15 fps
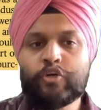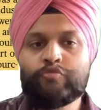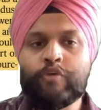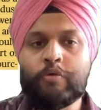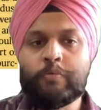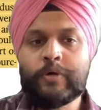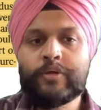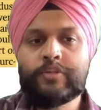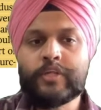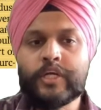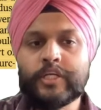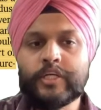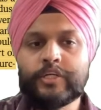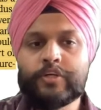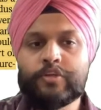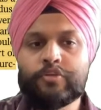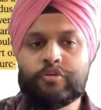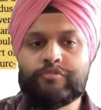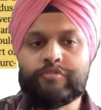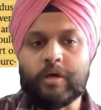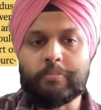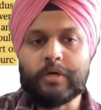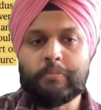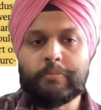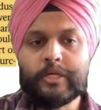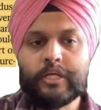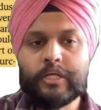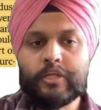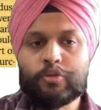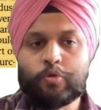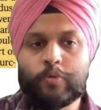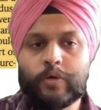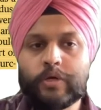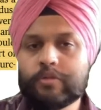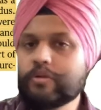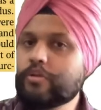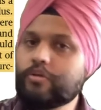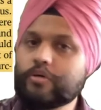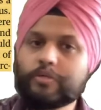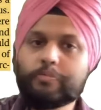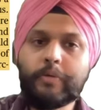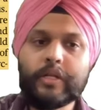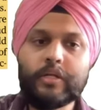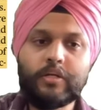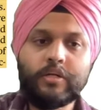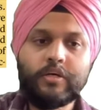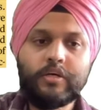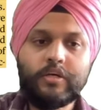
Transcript: to forward suggestions of subcommittees to its research panel.